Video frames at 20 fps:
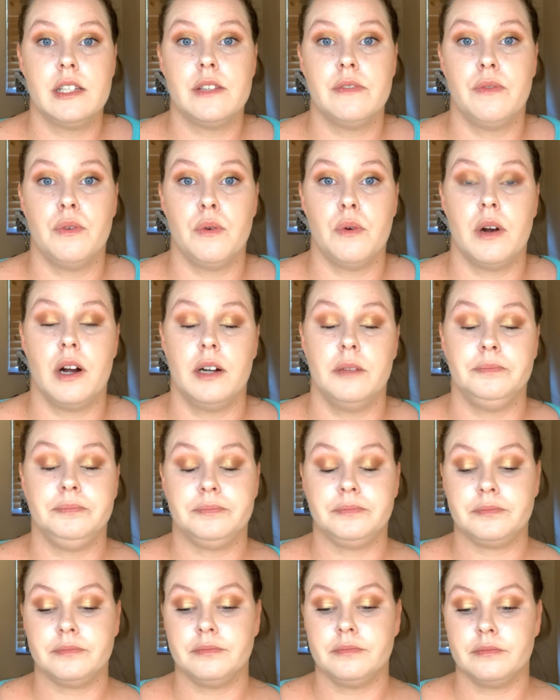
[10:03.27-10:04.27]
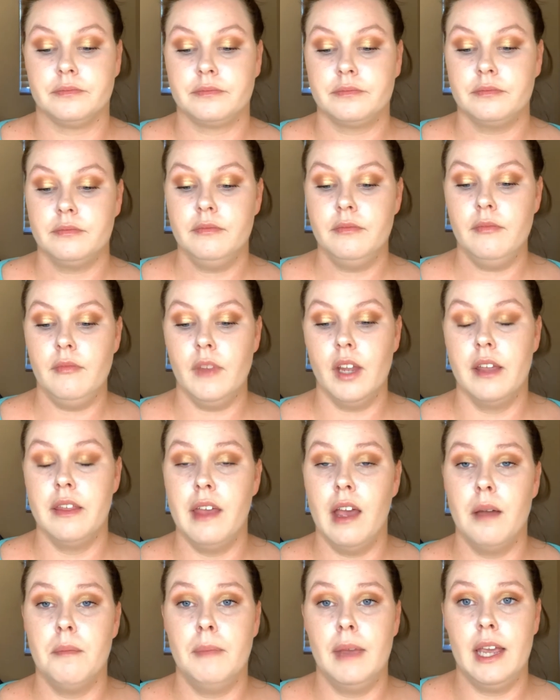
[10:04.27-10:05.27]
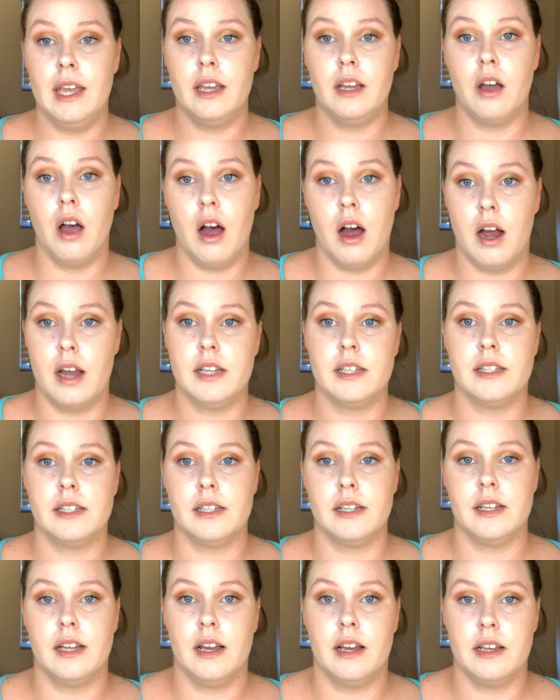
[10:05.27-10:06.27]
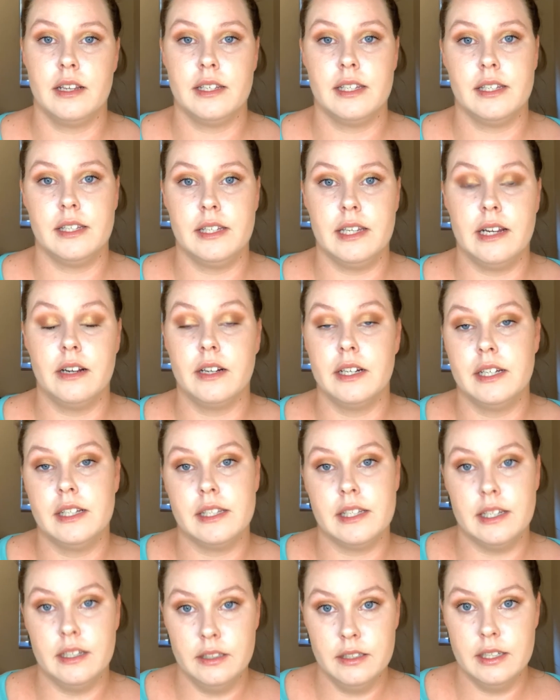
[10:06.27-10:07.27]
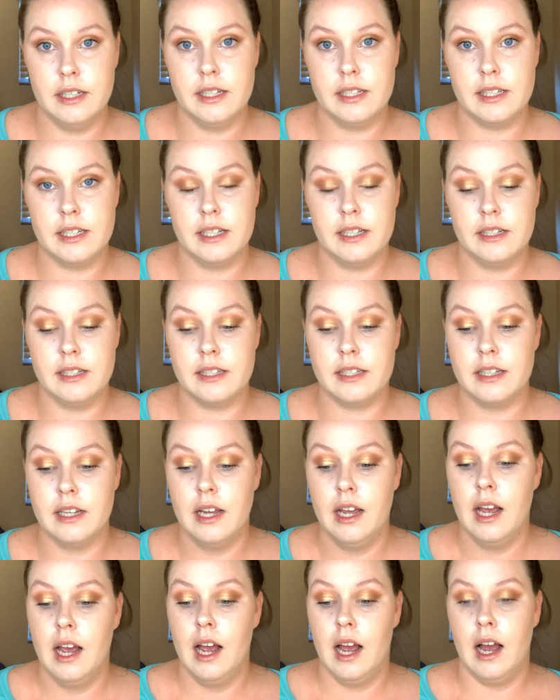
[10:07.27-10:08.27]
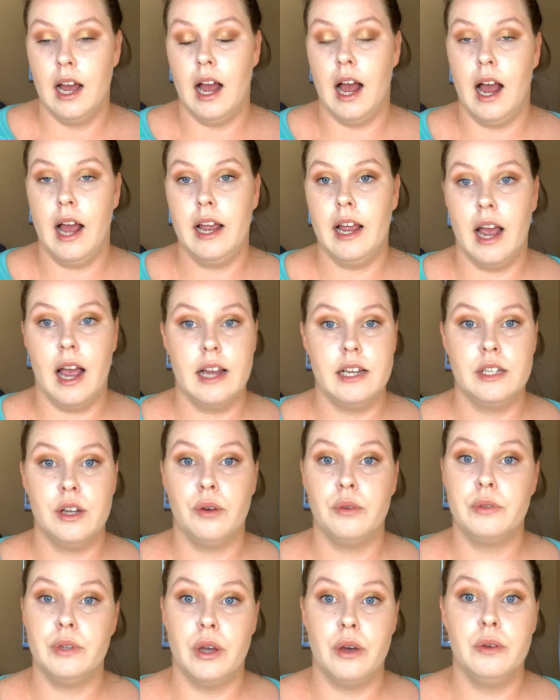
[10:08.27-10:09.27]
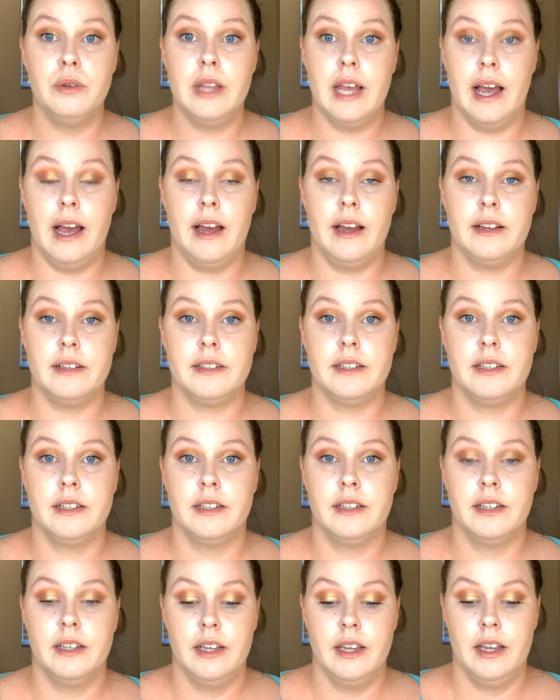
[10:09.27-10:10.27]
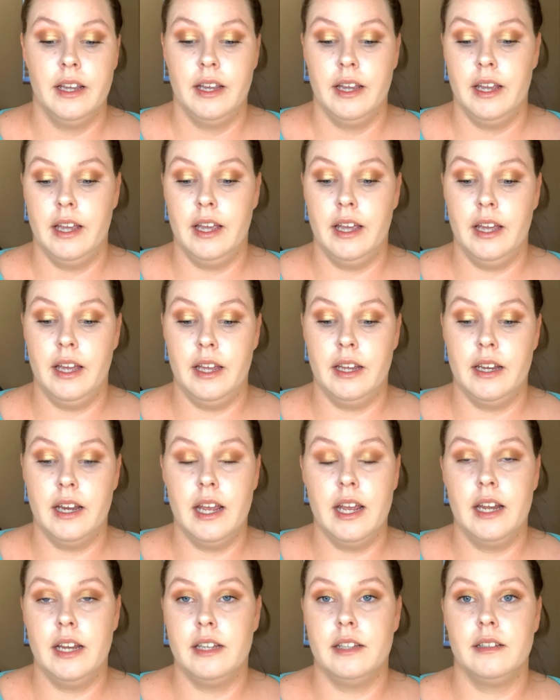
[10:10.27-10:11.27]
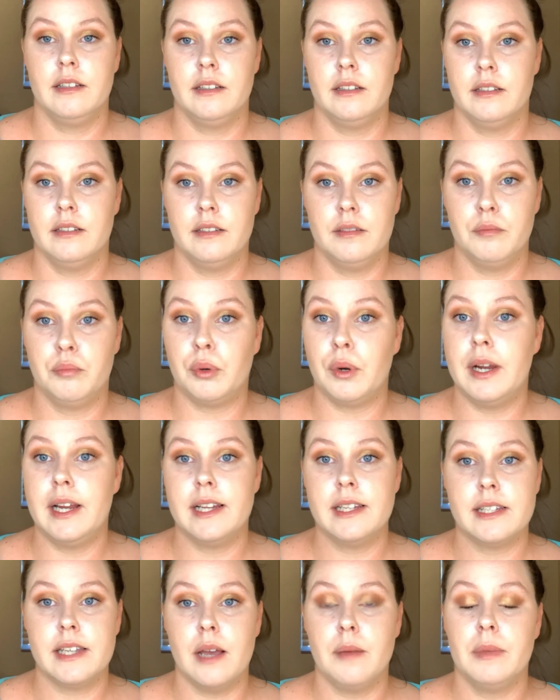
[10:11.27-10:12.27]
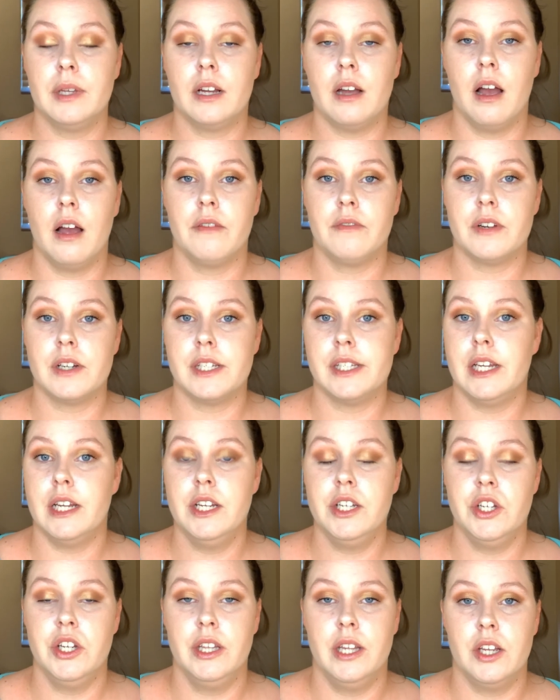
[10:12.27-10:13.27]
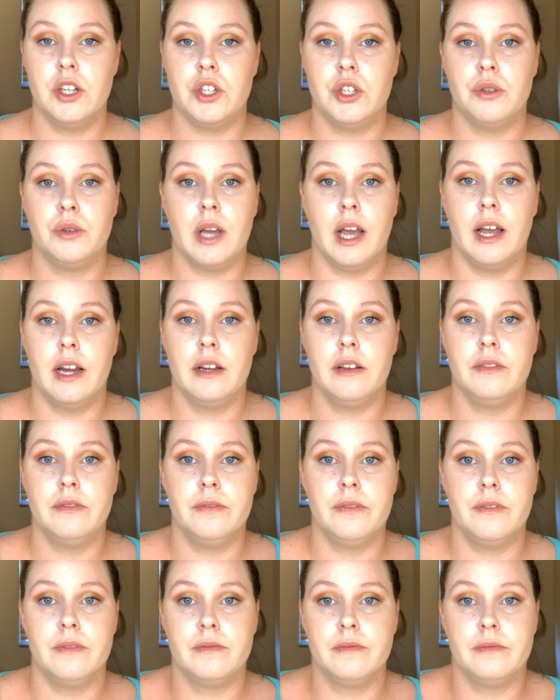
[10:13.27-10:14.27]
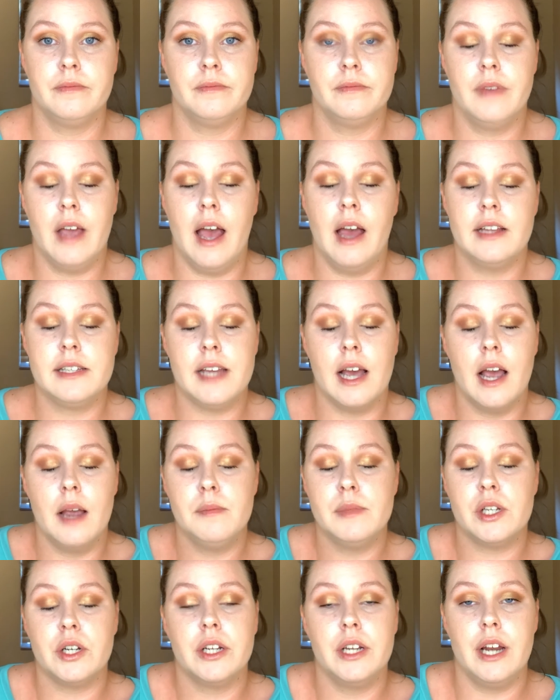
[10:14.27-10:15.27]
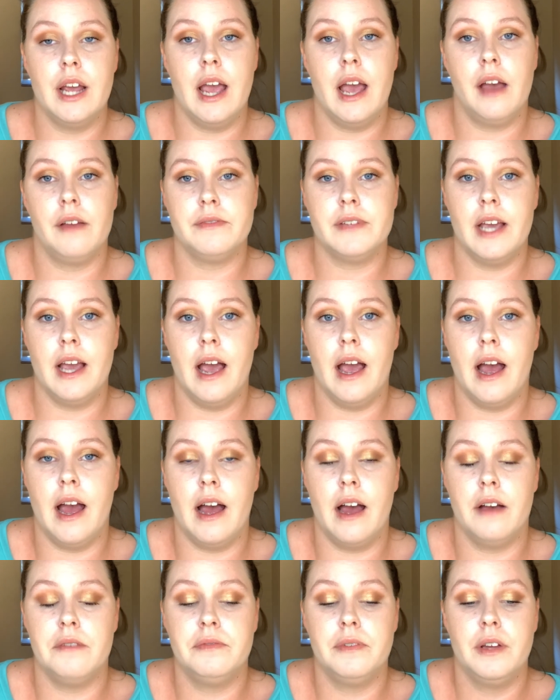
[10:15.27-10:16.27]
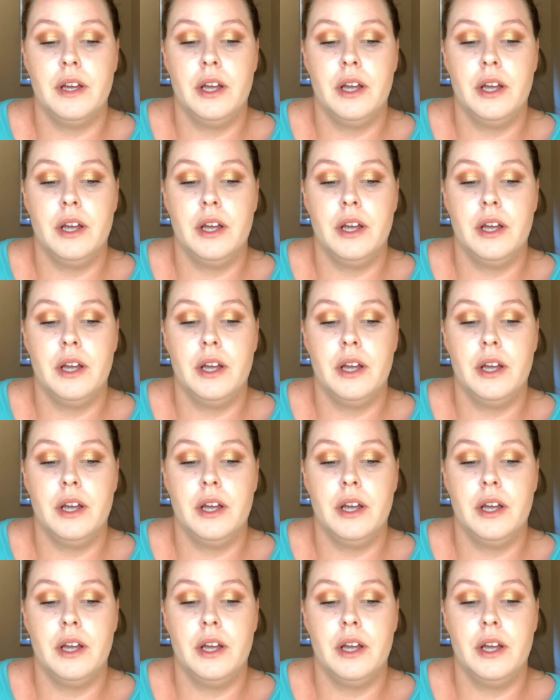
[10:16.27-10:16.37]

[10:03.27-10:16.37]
for that may cause serious illnesses. I don't know that. And it brings up the conversation that you kind of at times are going to have